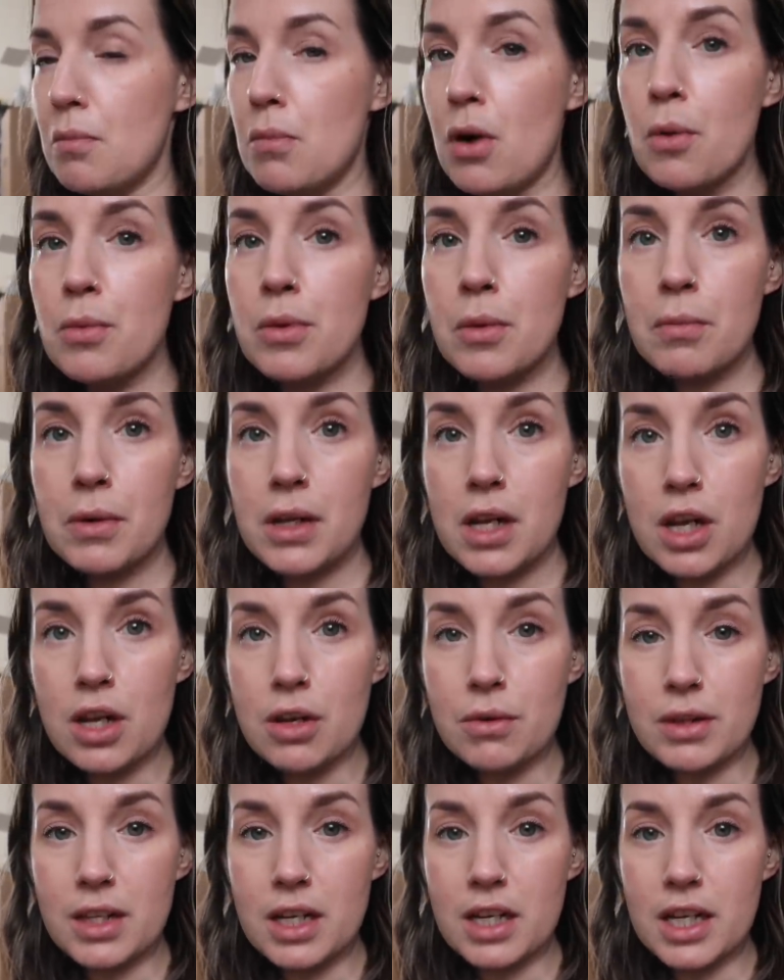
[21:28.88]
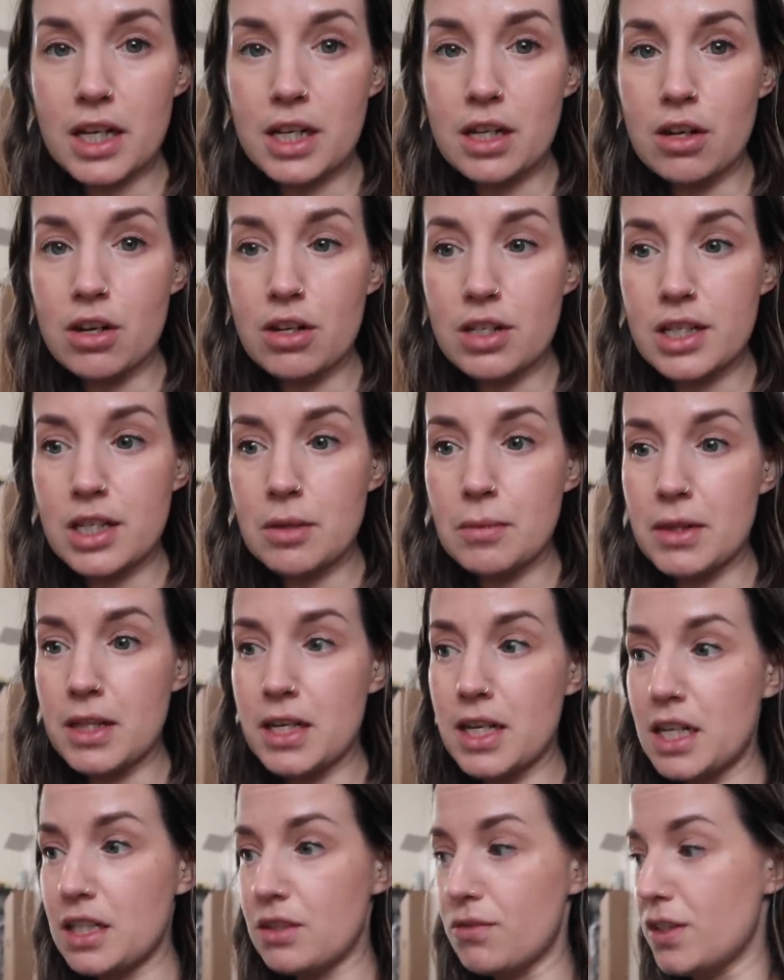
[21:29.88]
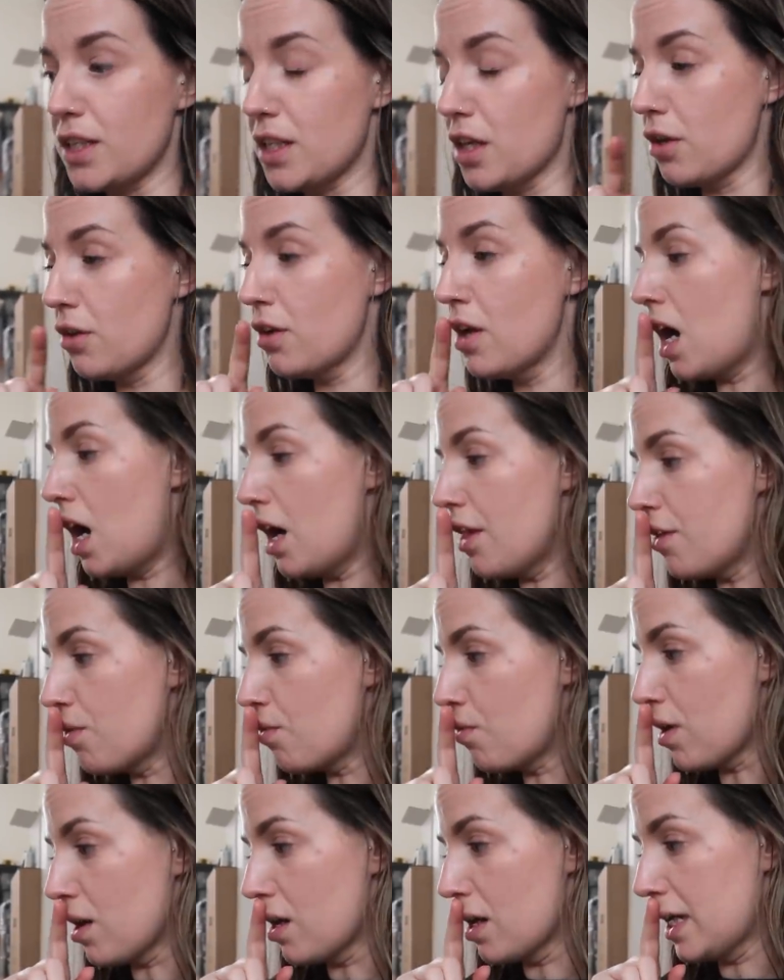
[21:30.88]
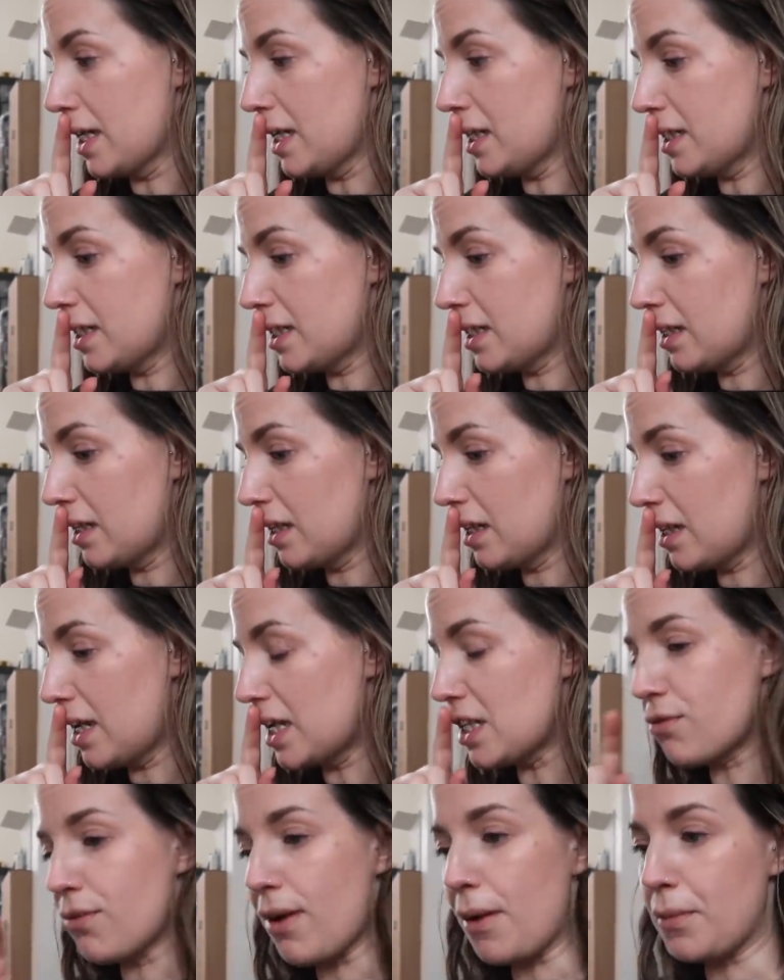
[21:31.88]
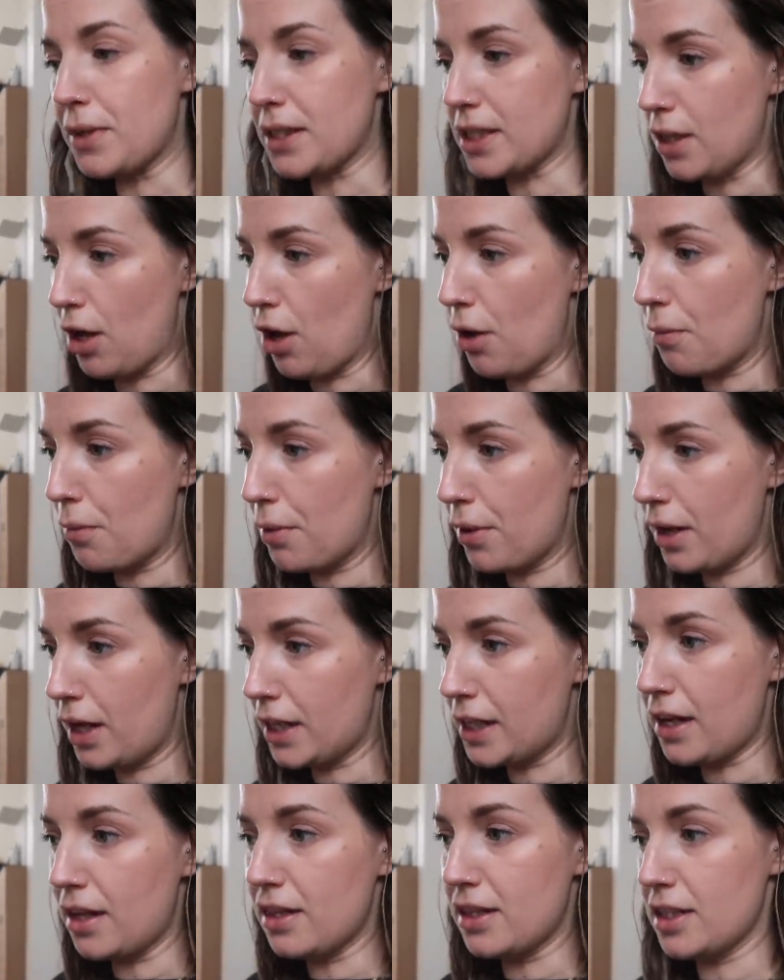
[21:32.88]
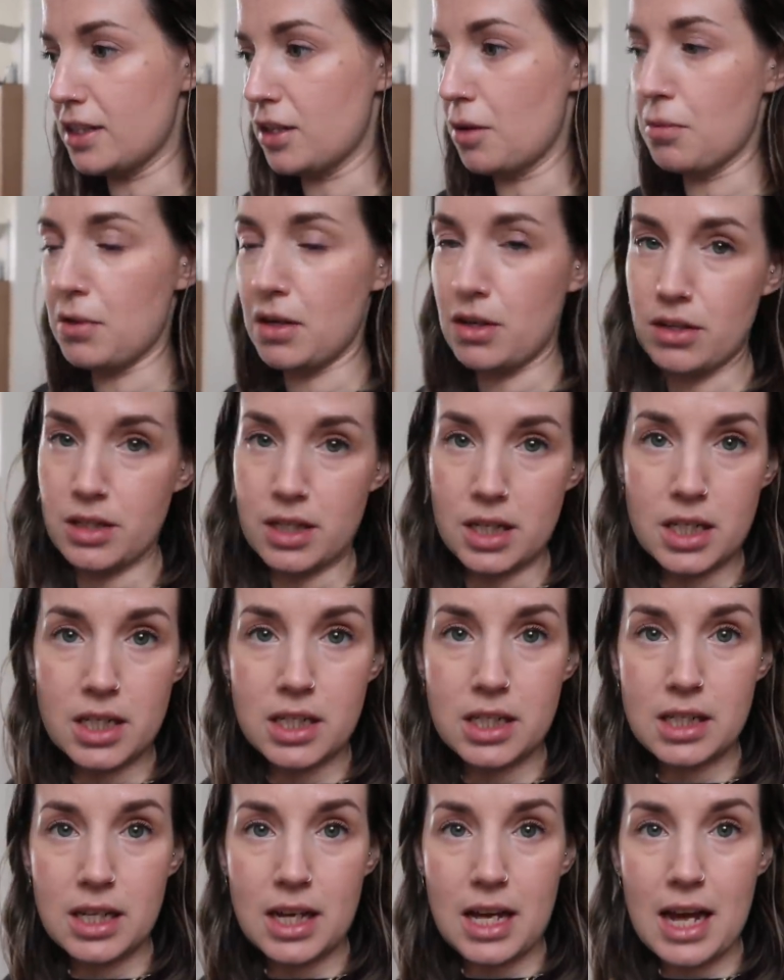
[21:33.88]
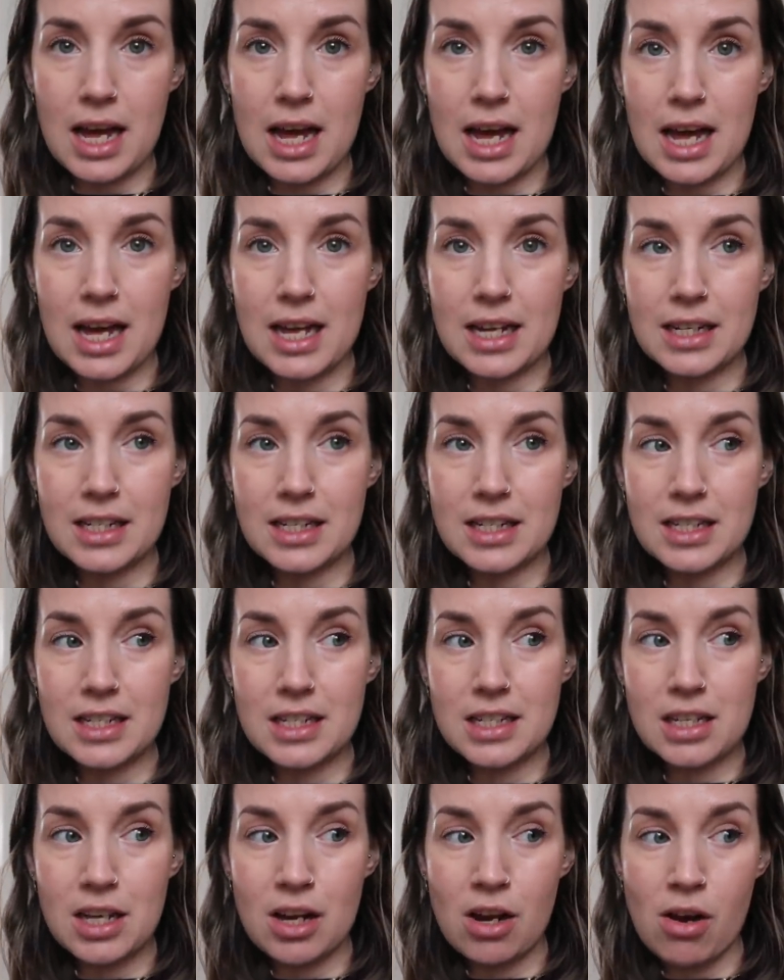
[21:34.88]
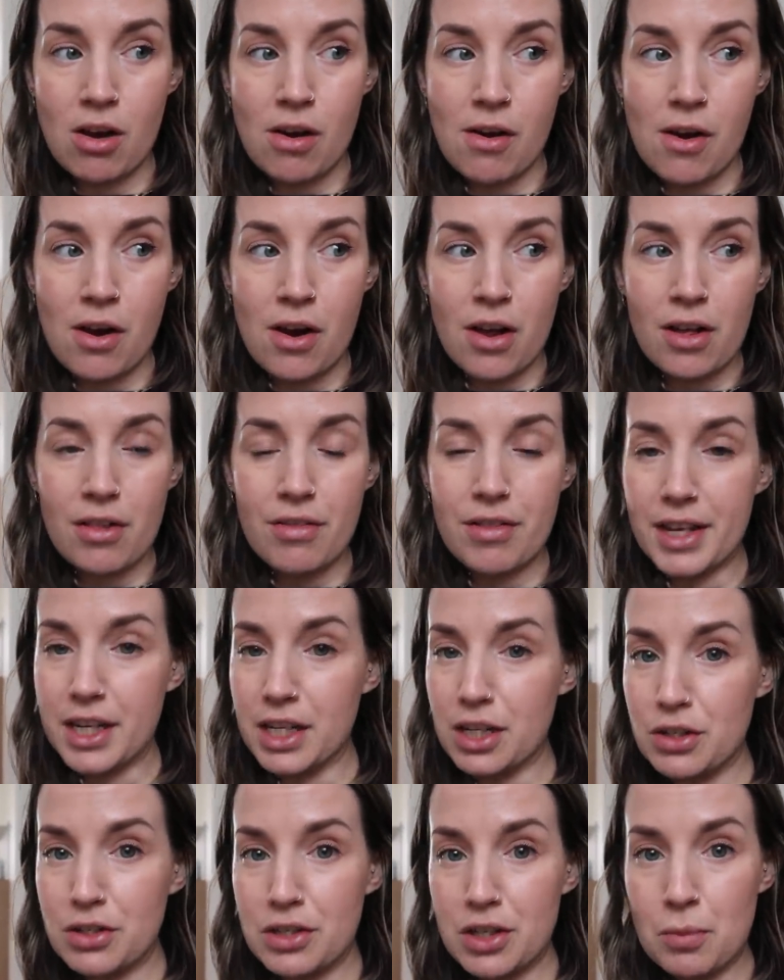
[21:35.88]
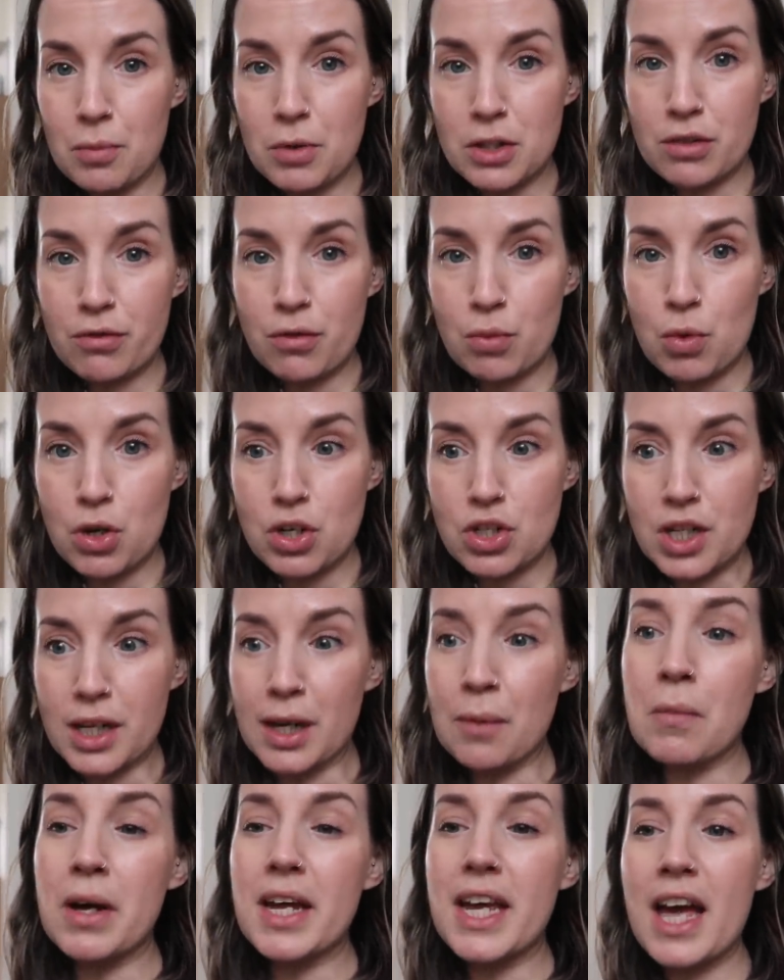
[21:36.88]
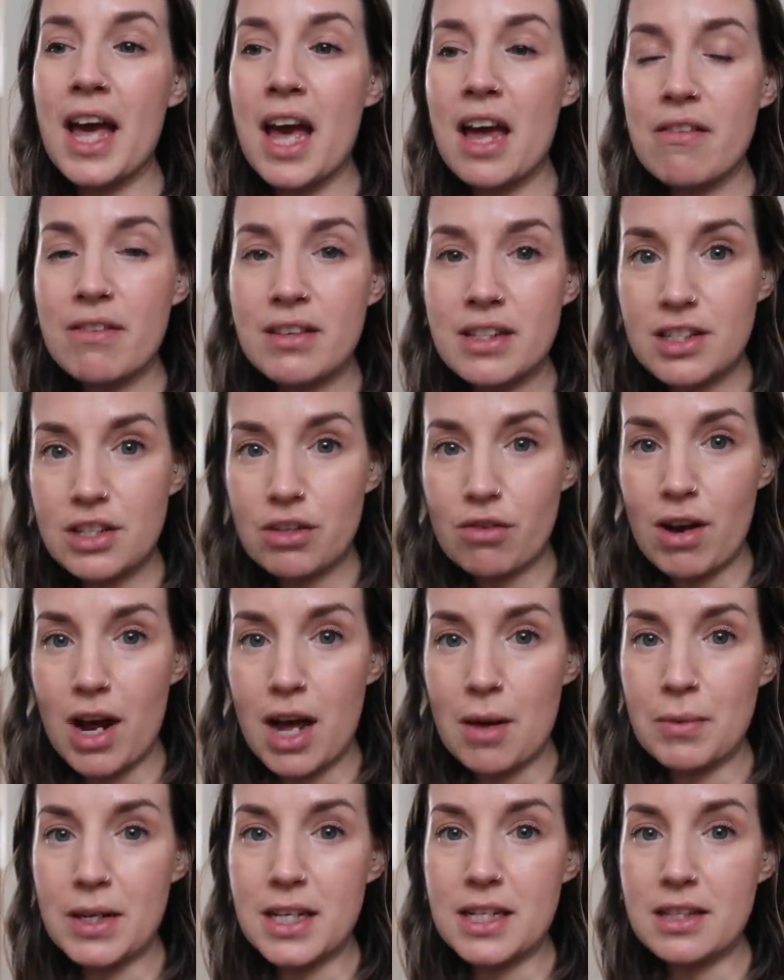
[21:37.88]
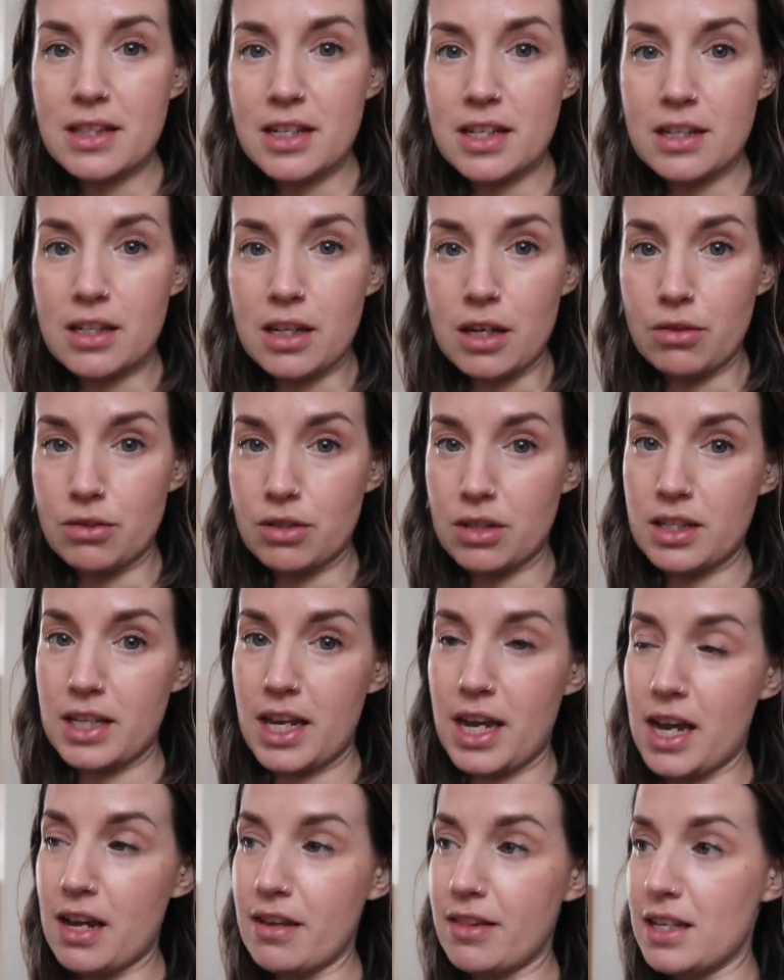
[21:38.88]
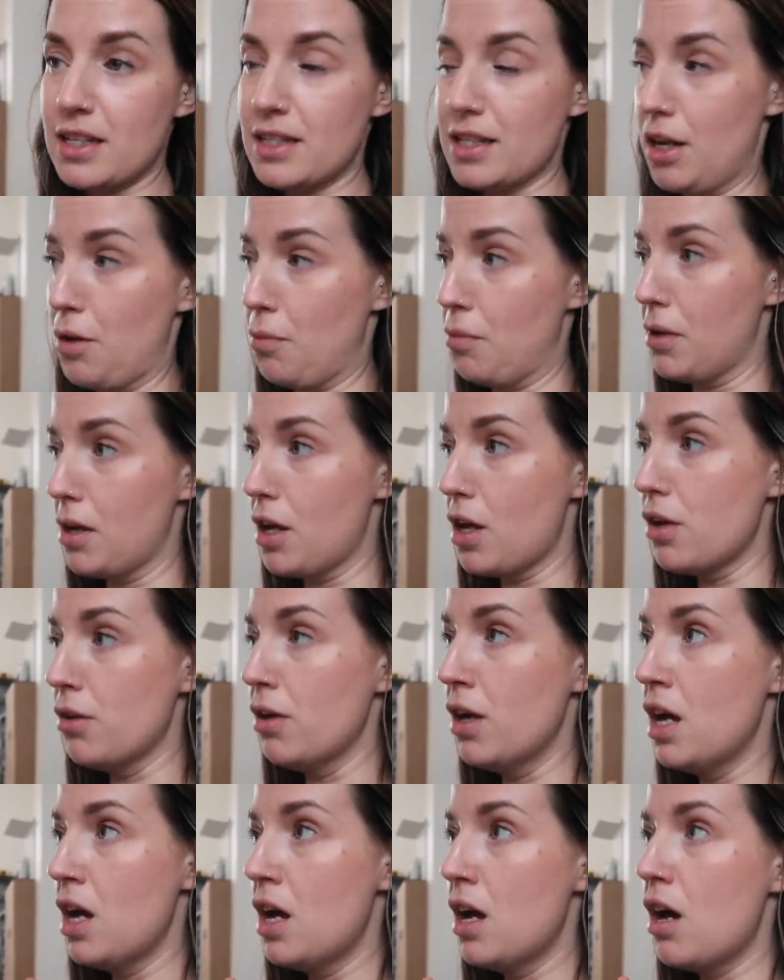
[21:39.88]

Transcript: pop them below and then I can answer them in the next video. Otherwise, let's wrap this up, get this uploaded, and thank you so much for watching. My hair Instagram is This Girl Does Hair, that's down below.